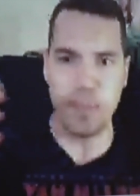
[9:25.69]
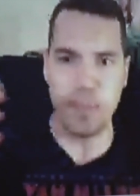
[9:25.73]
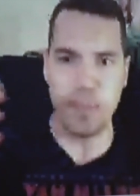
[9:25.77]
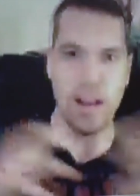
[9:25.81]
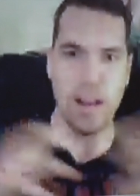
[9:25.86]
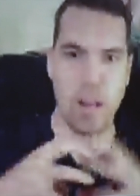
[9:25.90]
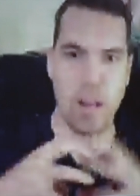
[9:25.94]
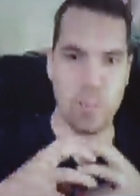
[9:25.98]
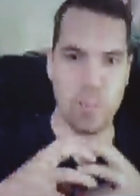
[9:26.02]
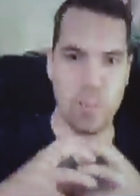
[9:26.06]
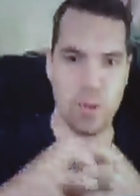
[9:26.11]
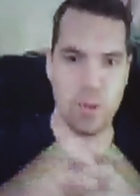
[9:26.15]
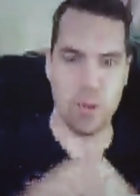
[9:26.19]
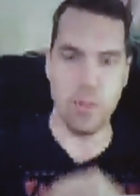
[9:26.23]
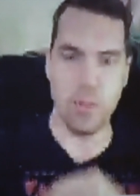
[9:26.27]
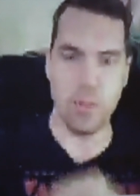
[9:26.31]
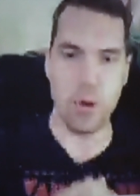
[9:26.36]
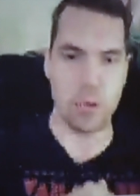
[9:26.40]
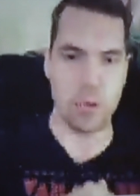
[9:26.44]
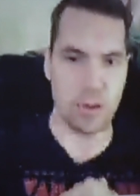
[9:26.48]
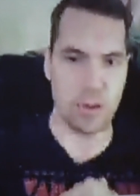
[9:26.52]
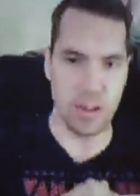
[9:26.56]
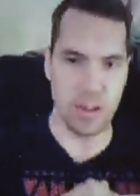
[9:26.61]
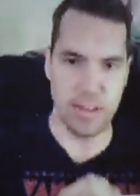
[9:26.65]
it helps your
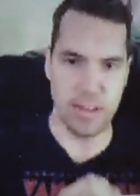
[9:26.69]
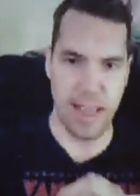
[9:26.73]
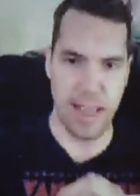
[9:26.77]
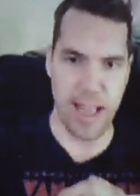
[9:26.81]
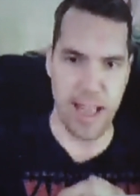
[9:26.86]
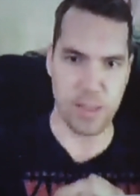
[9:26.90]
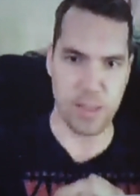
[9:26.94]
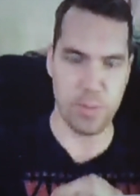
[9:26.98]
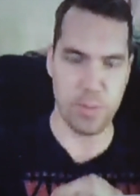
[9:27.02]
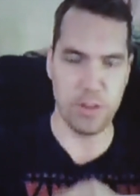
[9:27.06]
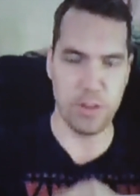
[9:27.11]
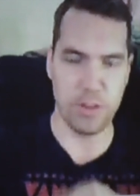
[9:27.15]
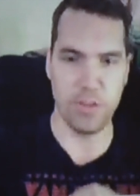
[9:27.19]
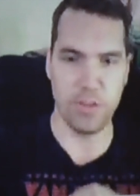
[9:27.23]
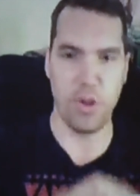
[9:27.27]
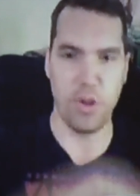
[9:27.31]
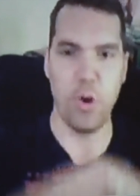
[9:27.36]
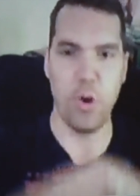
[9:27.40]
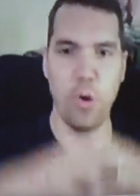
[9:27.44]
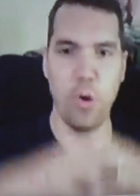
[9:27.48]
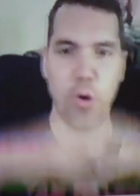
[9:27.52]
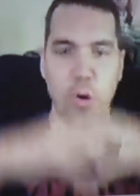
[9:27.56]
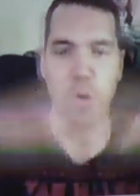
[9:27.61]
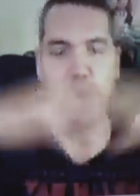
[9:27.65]
emotional attachment to the
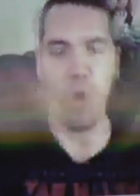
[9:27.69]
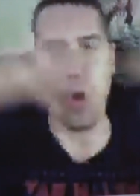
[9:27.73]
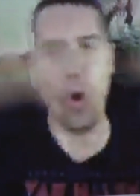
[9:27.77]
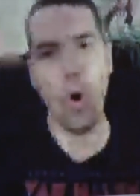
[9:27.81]
whole